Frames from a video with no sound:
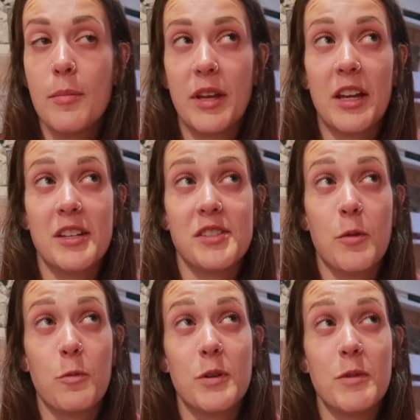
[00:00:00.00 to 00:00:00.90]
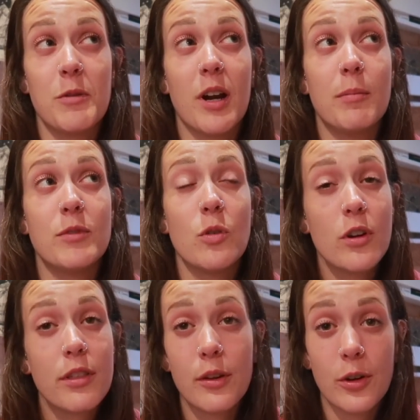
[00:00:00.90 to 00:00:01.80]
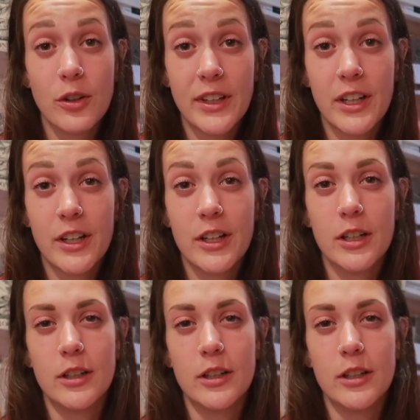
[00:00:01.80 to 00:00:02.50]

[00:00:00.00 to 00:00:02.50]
because when we were up north earlier,